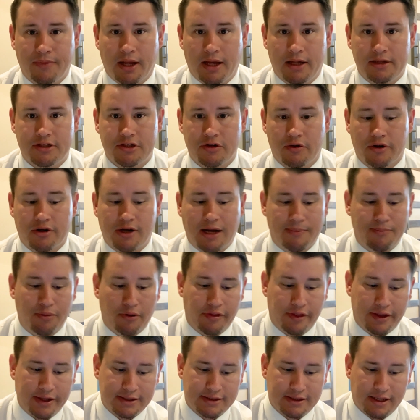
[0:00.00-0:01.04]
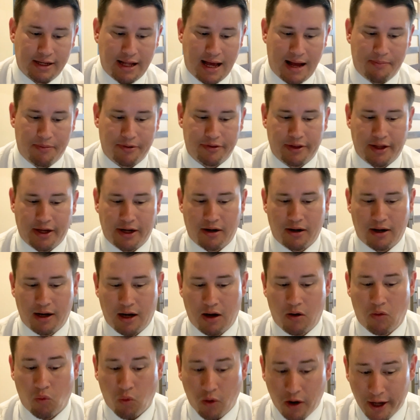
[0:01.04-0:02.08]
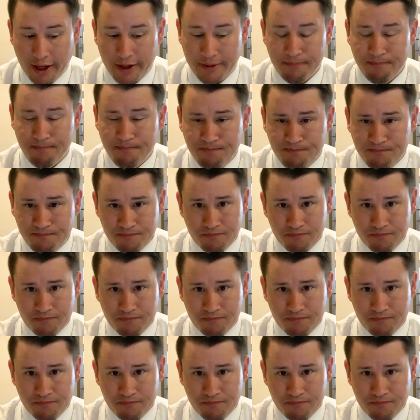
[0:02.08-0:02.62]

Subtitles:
And so a couple of things can happen there. One,